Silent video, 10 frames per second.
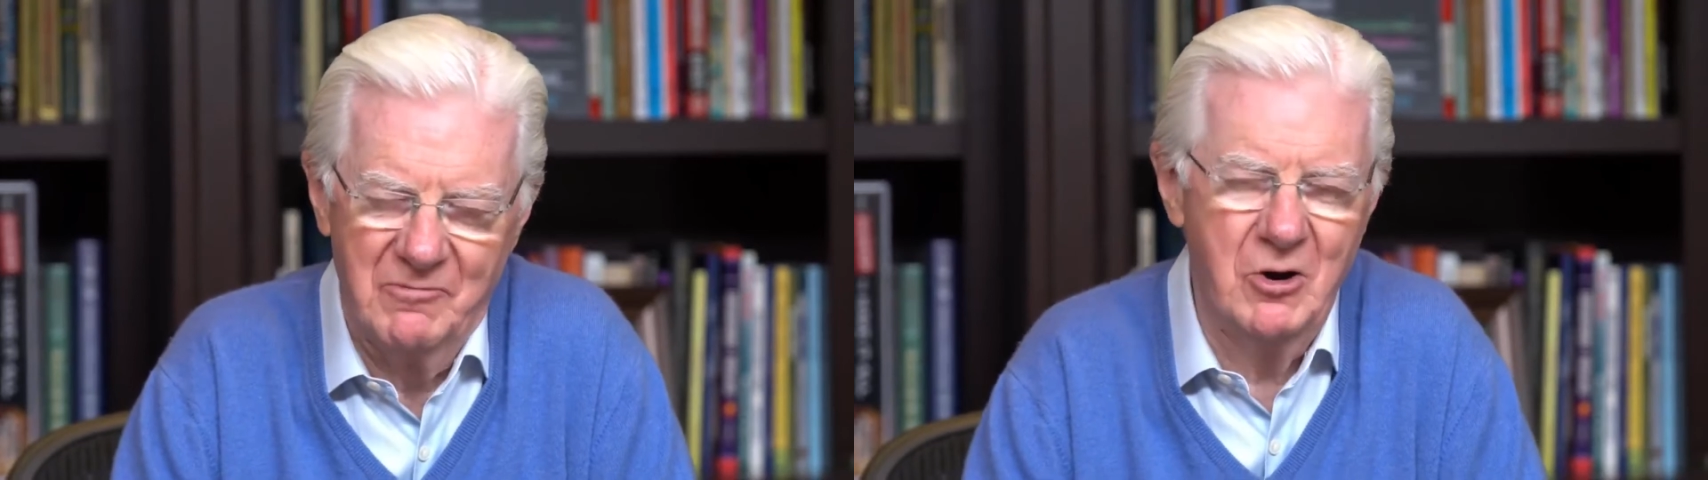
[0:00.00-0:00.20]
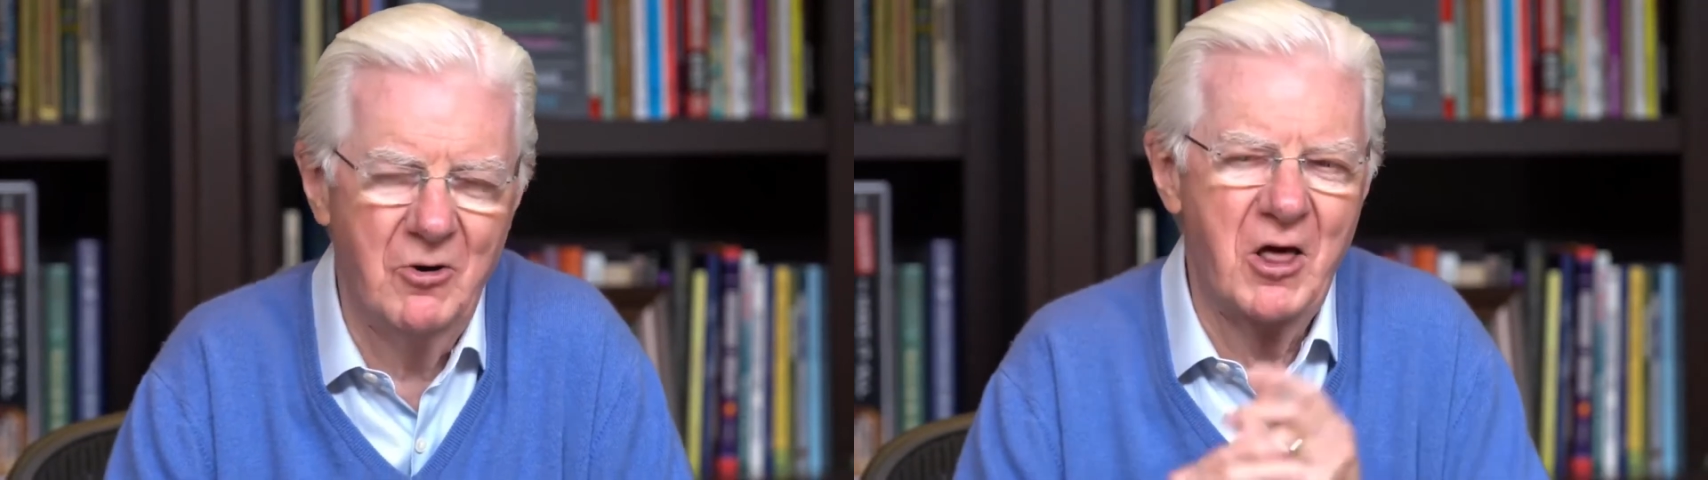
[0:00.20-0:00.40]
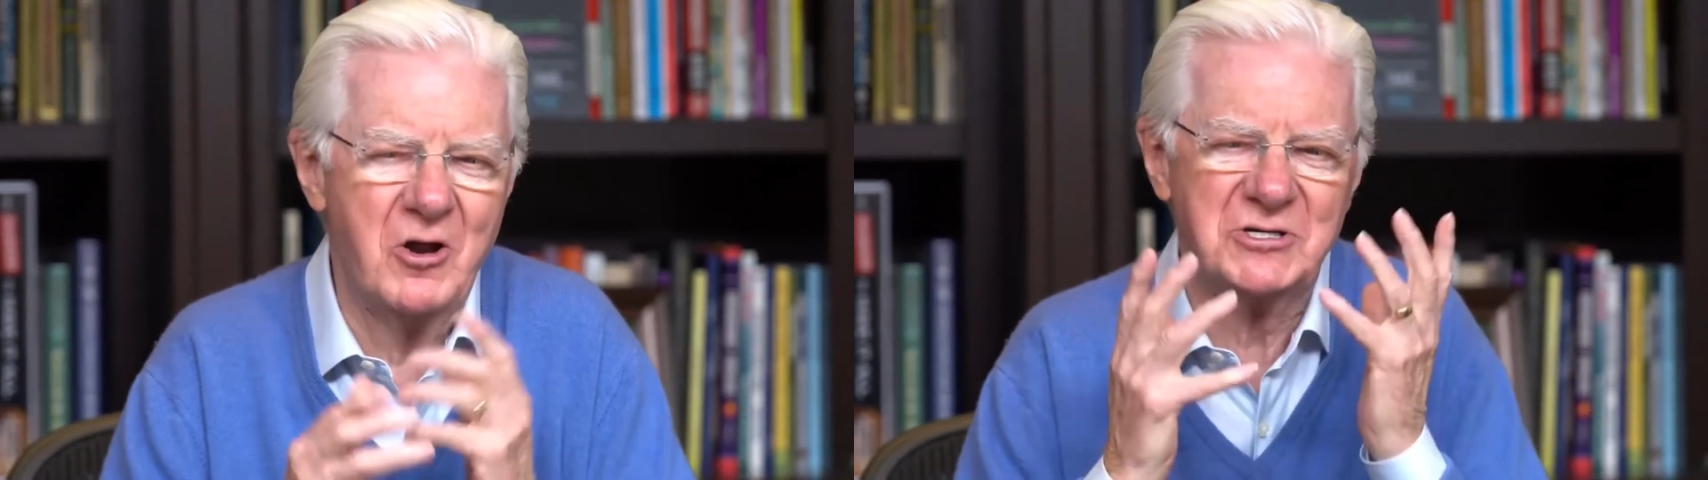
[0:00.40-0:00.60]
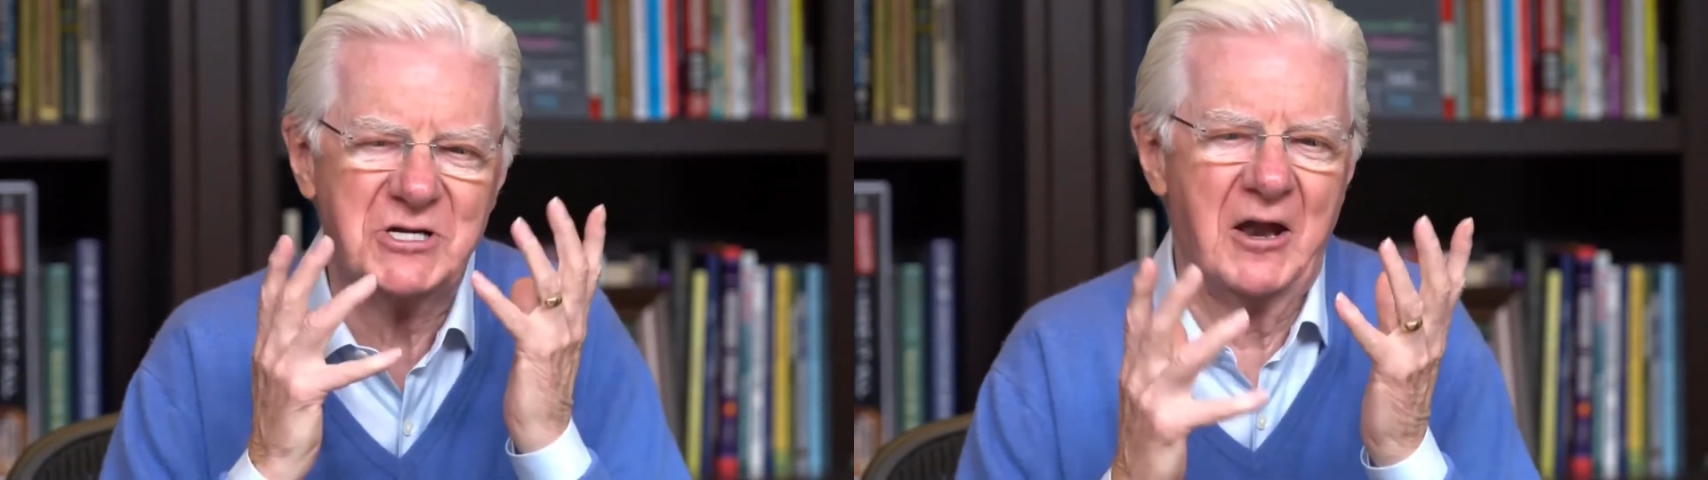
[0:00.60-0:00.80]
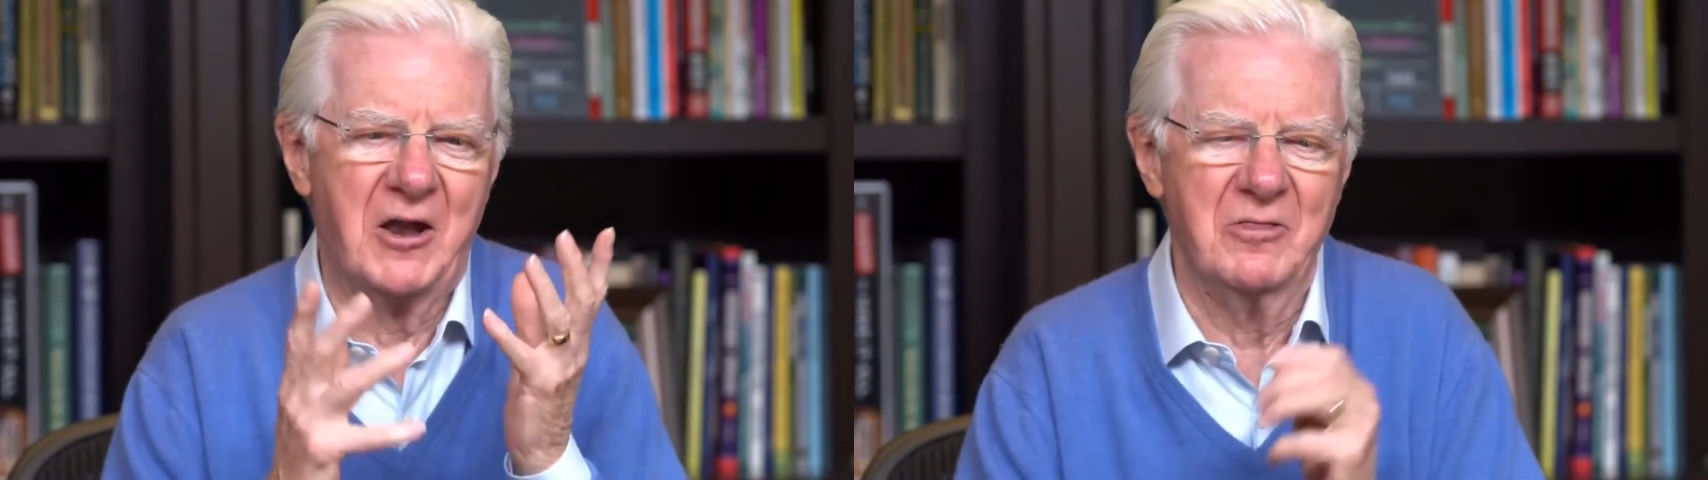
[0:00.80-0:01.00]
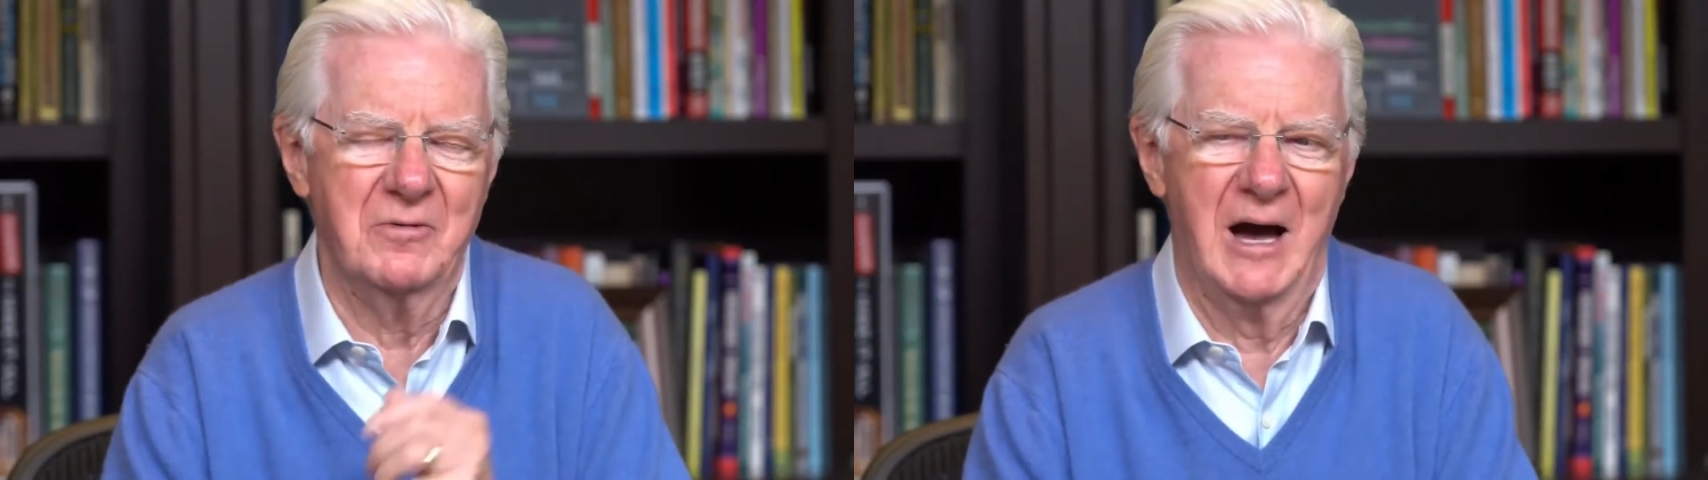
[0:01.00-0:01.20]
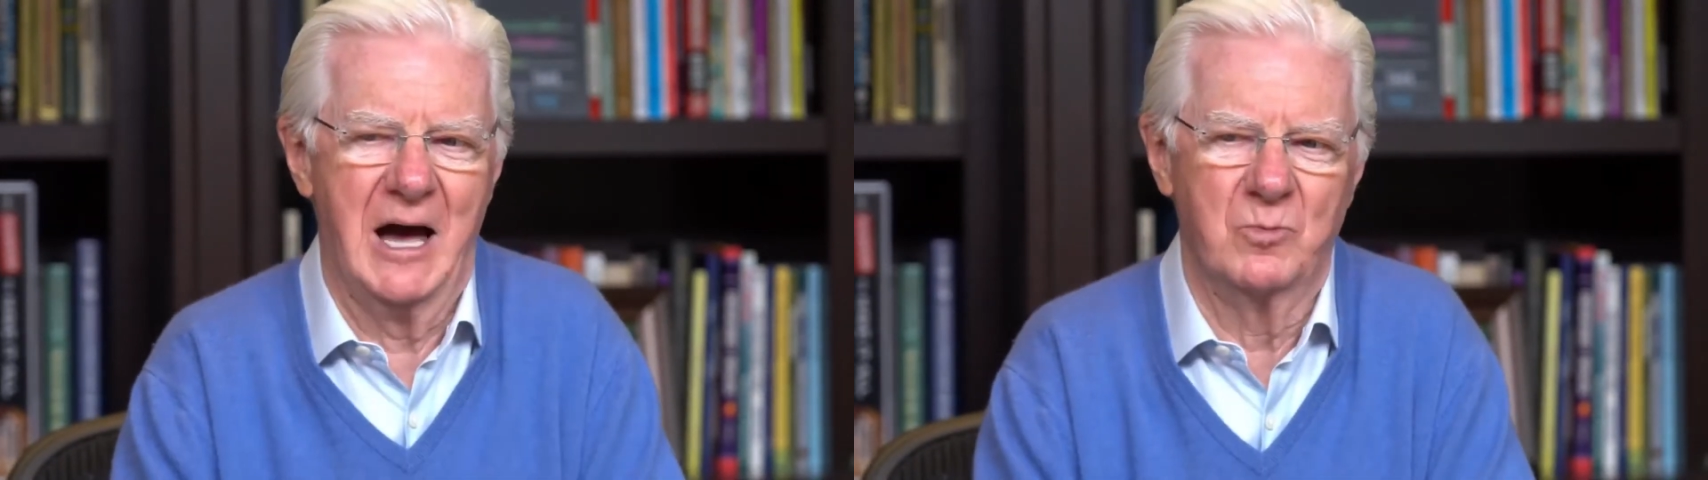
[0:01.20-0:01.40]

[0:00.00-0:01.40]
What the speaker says: We don't understand how the mind